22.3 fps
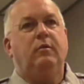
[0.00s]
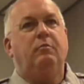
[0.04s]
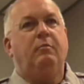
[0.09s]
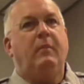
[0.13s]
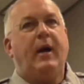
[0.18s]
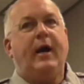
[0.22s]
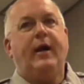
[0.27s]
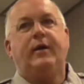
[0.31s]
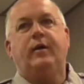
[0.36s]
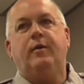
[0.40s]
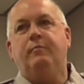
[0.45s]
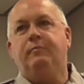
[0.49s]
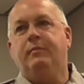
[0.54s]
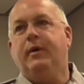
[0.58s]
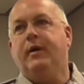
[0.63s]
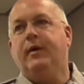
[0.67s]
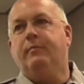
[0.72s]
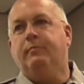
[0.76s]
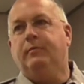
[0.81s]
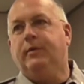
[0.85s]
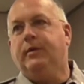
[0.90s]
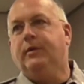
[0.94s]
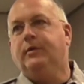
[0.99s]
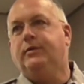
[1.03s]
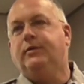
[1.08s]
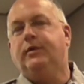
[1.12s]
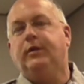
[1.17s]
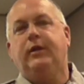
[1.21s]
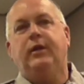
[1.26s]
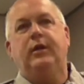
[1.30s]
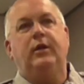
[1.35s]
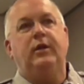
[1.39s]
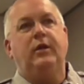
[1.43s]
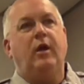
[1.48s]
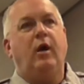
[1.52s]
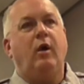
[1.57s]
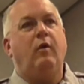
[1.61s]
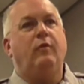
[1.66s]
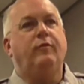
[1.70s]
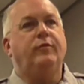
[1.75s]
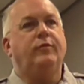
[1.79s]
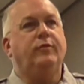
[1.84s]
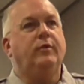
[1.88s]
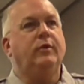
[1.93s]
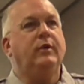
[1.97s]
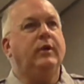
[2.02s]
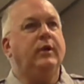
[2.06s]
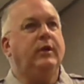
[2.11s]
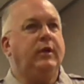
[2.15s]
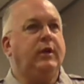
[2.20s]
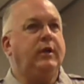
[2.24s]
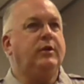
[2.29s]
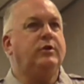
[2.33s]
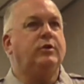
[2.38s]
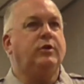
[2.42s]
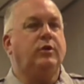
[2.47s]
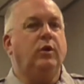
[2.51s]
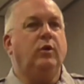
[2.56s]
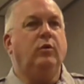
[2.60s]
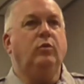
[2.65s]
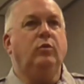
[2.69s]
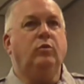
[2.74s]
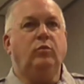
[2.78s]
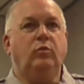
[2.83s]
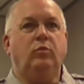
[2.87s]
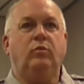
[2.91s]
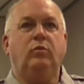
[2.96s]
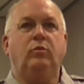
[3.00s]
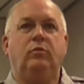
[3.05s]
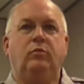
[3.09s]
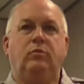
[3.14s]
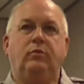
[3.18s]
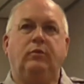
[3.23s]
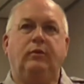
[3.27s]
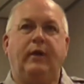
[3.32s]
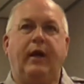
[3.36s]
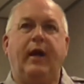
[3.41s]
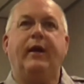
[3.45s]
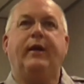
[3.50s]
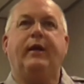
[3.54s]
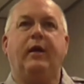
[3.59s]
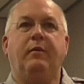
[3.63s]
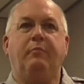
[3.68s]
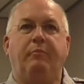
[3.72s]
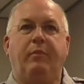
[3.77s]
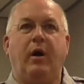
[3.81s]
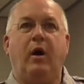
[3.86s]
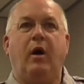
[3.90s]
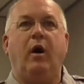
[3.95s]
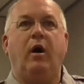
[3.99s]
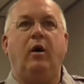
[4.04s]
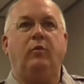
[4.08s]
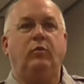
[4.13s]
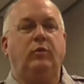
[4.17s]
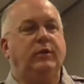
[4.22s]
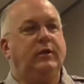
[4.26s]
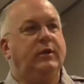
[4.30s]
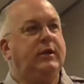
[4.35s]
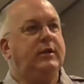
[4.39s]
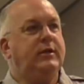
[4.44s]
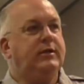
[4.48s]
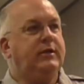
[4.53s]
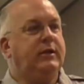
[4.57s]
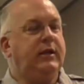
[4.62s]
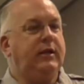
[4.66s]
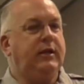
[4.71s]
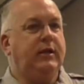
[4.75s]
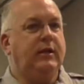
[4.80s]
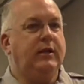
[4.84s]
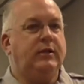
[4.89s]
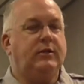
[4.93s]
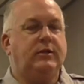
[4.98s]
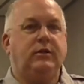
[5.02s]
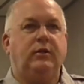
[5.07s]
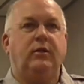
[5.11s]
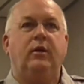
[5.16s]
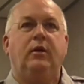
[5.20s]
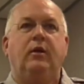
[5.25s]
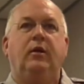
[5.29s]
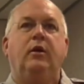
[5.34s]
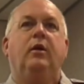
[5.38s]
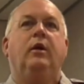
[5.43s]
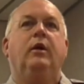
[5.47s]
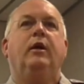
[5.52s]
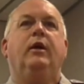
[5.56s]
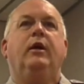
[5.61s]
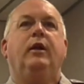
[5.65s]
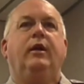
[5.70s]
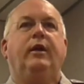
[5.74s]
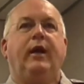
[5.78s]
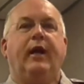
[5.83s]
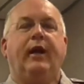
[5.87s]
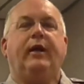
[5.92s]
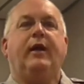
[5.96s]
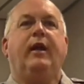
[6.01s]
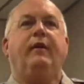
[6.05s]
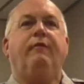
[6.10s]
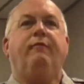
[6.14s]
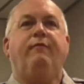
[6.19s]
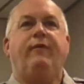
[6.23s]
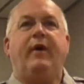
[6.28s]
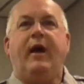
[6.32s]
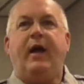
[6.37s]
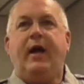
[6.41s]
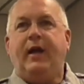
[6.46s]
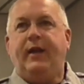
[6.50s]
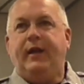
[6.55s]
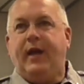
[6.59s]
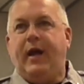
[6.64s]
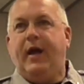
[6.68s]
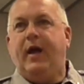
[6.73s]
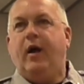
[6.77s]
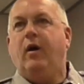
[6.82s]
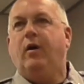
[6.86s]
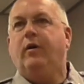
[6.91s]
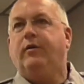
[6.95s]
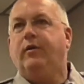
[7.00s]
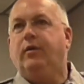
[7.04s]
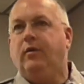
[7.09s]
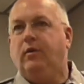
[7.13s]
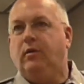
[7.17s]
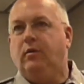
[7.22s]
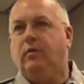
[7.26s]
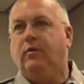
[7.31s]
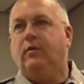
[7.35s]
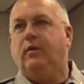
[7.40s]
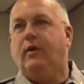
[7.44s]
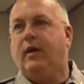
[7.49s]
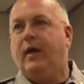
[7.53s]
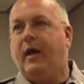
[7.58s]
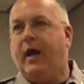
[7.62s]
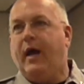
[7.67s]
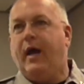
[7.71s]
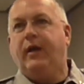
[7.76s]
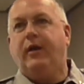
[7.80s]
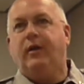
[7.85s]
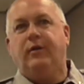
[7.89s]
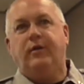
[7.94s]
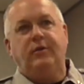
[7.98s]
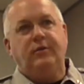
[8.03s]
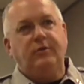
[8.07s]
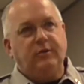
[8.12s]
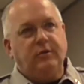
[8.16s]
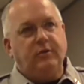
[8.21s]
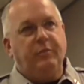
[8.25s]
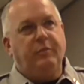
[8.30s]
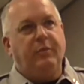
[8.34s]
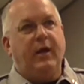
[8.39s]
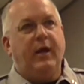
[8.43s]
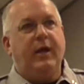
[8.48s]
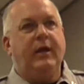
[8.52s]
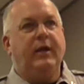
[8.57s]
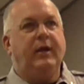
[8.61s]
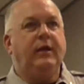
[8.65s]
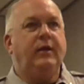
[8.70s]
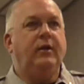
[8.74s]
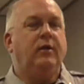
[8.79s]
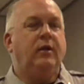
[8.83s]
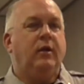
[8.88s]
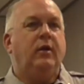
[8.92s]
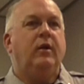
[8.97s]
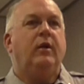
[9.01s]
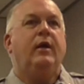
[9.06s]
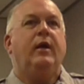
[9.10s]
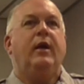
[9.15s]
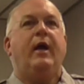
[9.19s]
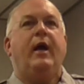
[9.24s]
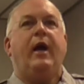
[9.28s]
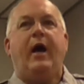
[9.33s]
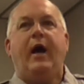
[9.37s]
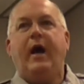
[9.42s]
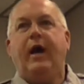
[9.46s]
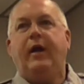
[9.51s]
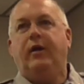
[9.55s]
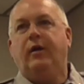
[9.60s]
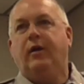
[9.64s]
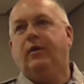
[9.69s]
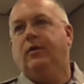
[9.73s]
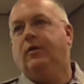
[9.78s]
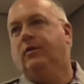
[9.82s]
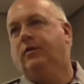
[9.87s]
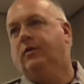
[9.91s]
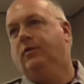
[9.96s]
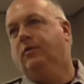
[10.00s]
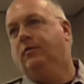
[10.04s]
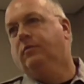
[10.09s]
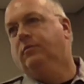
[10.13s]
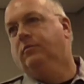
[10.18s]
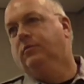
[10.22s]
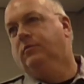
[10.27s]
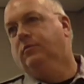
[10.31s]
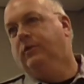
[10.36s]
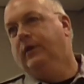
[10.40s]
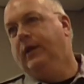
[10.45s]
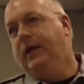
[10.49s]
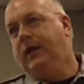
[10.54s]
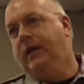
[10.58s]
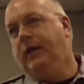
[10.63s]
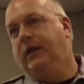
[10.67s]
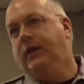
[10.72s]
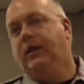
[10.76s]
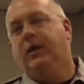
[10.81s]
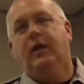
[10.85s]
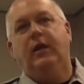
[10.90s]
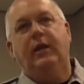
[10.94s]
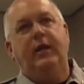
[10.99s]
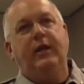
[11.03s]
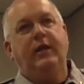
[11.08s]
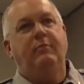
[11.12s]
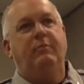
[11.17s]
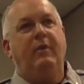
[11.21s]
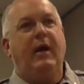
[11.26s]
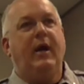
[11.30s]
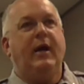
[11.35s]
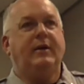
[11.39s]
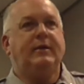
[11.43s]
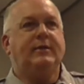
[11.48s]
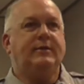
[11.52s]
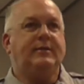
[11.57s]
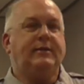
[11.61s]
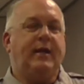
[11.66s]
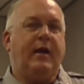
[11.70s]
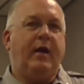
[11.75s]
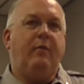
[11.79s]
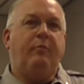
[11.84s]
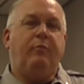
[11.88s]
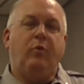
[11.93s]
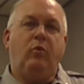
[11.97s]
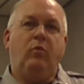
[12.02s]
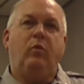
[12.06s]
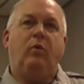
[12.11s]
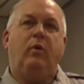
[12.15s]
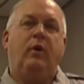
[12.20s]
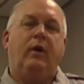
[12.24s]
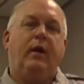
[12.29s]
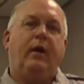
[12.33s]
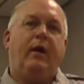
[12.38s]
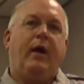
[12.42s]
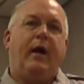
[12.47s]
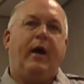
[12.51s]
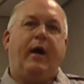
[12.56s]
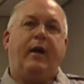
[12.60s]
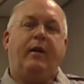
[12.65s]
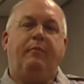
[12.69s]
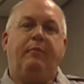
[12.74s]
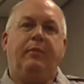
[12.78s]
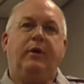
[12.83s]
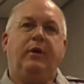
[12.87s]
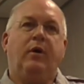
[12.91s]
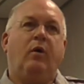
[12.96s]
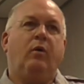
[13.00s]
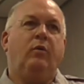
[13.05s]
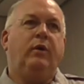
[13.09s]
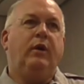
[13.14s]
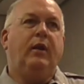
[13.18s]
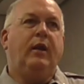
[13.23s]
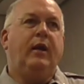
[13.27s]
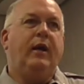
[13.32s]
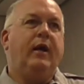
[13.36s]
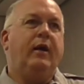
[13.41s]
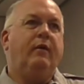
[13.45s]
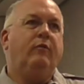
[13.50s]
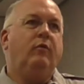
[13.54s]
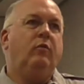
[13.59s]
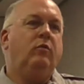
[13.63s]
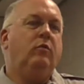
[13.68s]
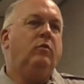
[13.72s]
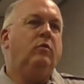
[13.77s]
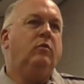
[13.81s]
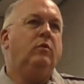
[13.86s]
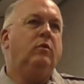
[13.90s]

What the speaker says: My commitment is to get an officer in each school that can bond with these kids, that can find out how to explain, how to lead by example, how to be on the level